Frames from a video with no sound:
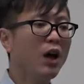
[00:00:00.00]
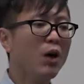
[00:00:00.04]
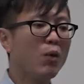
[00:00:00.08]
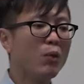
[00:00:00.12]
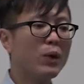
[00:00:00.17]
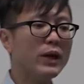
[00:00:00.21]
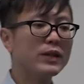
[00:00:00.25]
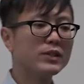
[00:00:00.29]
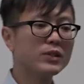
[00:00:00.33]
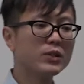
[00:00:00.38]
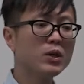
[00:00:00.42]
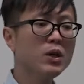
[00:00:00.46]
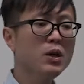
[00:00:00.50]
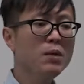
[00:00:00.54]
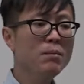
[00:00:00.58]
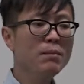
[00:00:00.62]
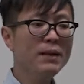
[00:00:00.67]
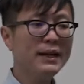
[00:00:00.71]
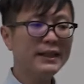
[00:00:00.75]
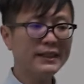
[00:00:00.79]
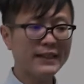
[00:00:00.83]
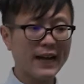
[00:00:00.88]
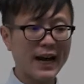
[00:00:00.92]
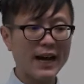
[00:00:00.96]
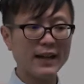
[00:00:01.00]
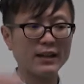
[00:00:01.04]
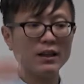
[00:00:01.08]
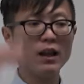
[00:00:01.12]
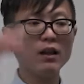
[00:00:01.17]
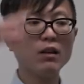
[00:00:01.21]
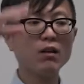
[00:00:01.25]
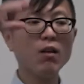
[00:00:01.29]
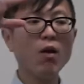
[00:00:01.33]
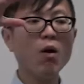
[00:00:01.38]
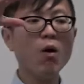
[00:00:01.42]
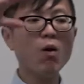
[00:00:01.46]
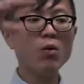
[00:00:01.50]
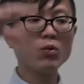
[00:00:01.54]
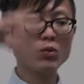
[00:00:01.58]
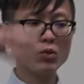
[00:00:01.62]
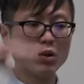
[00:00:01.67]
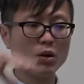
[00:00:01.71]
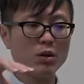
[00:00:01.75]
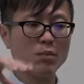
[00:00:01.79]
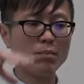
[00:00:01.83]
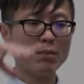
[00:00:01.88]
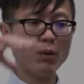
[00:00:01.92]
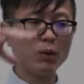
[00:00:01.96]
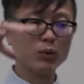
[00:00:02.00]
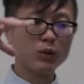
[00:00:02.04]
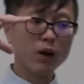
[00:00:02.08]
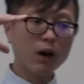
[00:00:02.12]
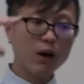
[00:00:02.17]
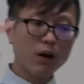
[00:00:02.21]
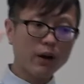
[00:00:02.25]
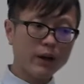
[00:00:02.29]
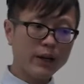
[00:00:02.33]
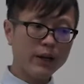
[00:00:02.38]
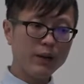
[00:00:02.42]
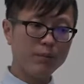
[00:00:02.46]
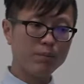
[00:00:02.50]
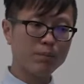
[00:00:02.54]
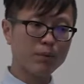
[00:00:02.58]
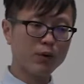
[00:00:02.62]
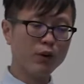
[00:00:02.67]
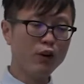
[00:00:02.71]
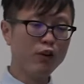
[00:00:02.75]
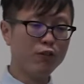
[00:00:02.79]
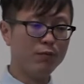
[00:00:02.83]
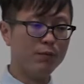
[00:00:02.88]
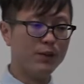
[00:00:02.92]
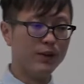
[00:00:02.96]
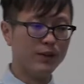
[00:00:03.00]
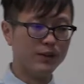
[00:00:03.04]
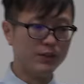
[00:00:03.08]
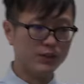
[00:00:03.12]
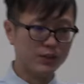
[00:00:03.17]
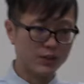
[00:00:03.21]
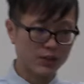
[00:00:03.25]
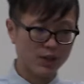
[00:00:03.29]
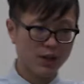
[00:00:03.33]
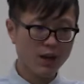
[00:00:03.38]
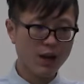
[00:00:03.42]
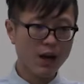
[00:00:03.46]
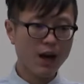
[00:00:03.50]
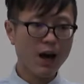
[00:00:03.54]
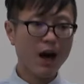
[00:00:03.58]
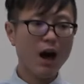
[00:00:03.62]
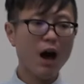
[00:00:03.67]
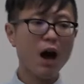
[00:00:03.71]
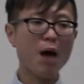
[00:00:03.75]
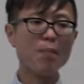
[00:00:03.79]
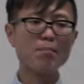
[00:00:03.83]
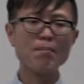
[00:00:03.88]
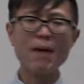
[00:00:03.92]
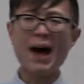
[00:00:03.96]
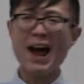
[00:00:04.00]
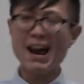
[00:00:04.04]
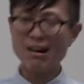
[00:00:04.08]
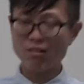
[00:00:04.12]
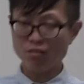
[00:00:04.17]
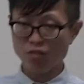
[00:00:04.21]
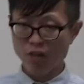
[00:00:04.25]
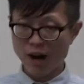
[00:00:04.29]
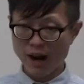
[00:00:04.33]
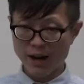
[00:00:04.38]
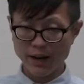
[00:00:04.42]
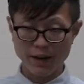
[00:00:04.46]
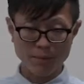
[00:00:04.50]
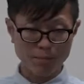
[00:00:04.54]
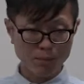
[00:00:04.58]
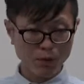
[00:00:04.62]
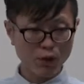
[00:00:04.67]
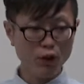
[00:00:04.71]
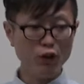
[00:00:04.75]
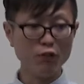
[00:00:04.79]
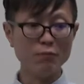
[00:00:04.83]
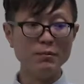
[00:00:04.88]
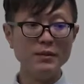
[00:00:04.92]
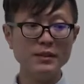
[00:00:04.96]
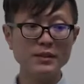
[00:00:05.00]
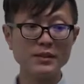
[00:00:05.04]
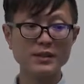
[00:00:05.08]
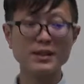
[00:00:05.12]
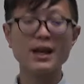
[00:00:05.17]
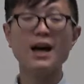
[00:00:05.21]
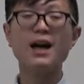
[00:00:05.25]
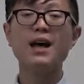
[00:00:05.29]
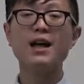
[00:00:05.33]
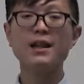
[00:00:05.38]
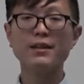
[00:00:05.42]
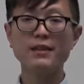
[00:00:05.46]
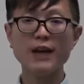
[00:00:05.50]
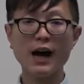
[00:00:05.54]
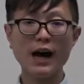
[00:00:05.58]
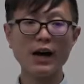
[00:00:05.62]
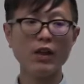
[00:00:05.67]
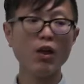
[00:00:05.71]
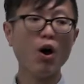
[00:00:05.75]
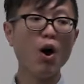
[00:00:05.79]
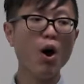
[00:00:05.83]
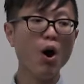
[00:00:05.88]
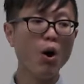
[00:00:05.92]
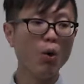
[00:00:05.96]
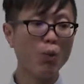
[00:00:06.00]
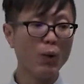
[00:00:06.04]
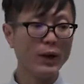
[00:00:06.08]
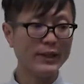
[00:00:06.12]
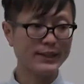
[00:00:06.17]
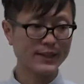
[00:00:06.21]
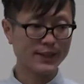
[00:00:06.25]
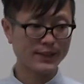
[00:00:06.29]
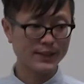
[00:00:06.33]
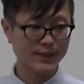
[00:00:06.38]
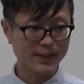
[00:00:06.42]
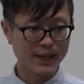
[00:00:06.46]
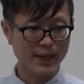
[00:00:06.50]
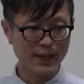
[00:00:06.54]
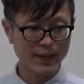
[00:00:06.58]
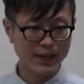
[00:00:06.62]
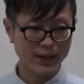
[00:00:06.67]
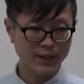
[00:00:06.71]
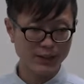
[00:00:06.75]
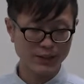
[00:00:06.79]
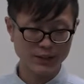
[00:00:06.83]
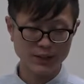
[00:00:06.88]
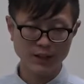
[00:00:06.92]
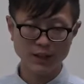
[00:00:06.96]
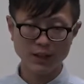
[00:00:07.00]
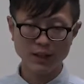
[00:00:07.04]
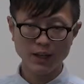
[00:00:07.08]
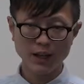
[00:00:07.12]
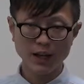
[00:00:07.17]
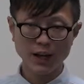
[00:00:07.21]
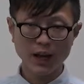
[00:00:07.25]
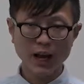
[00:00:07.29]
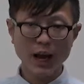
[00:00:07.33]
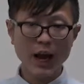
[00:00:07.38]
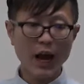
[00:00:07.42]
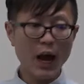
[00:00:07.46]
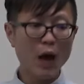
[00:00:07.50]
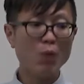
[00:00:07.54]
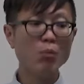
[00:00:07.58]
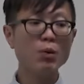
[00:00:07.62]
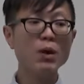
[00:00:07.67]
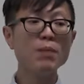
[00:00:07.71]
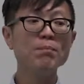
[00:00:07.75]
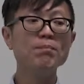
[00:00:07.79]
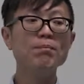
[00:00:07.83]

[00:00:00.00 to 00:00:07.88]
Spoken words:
We're assuming that long-term mortality improvements are background improvements that always exist, and we